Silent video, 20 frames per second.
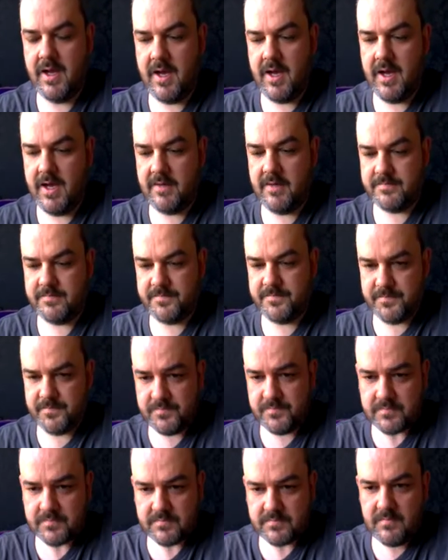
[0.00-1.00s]
Um,
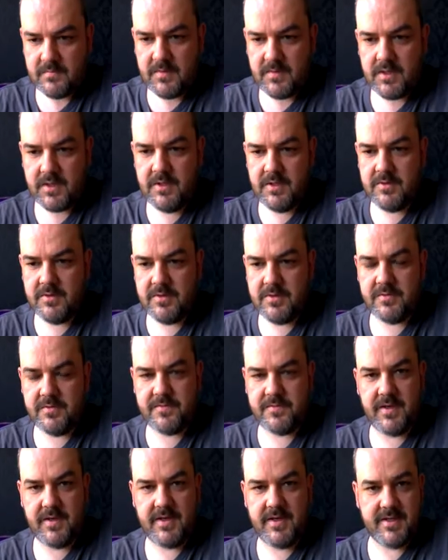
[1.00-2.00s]
you do
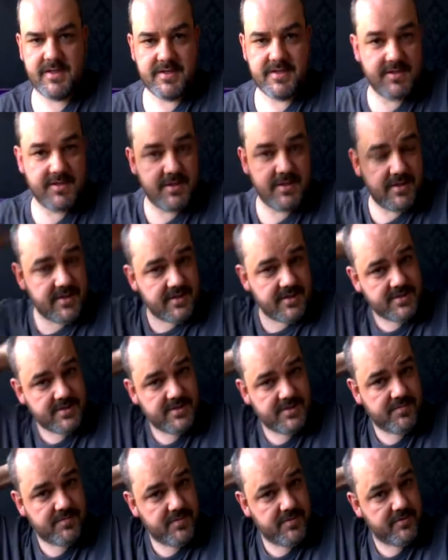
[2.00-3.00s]
feel it is, it is
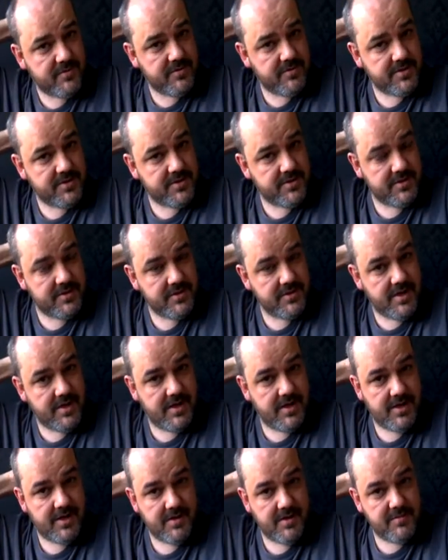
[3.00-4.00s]
disproportionate.
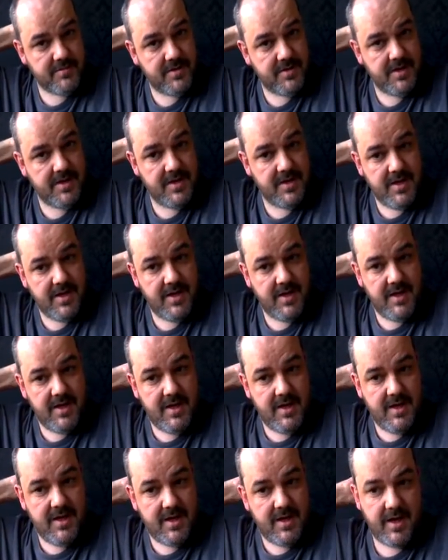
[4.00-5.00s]
Um,
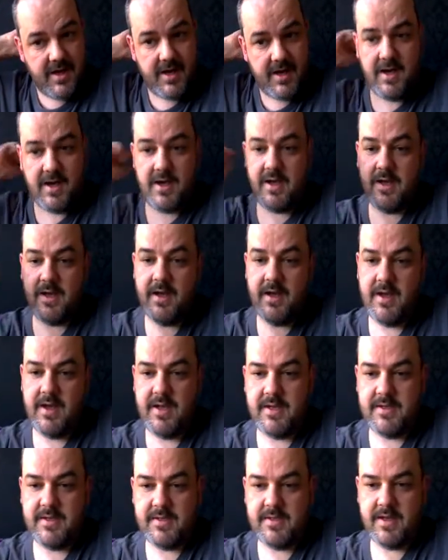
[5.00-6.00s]
uh,
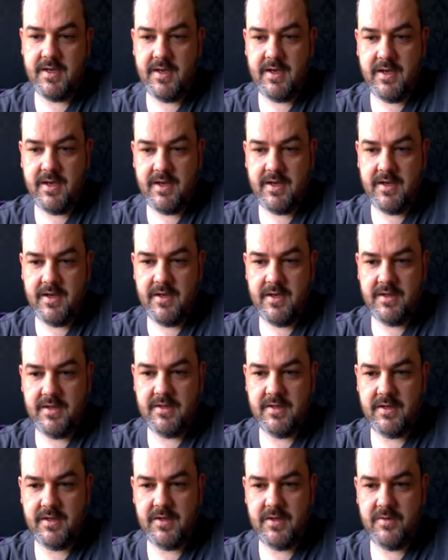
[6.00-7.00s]
and uh,
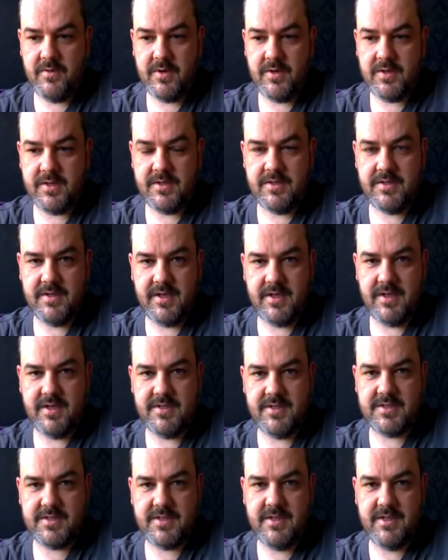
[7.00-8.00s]
that you want to at
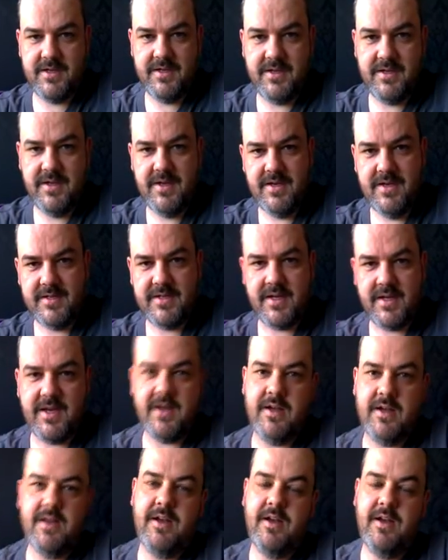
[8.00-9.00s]
least take
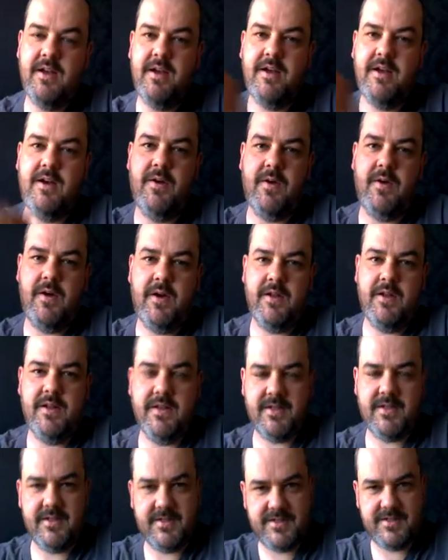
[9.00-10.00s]
a, a
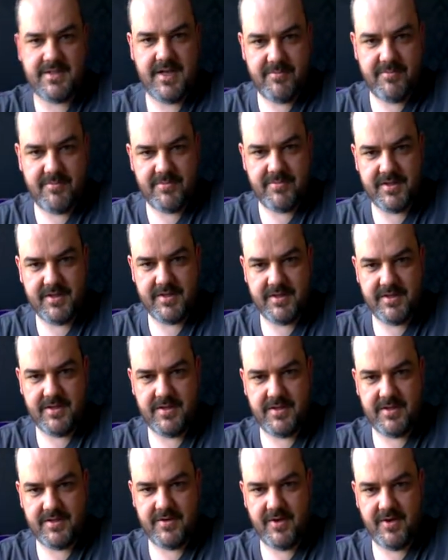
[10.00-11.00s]
little step in,
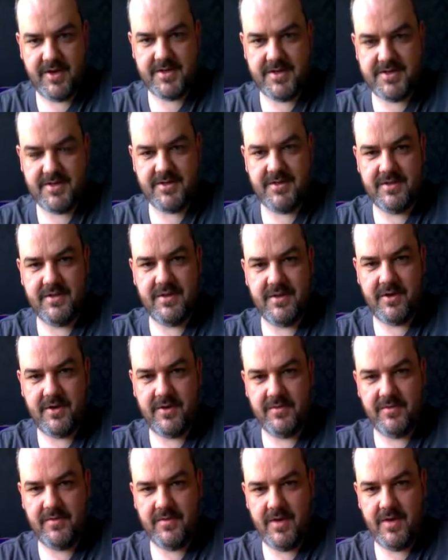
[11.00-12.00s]
in the direction of.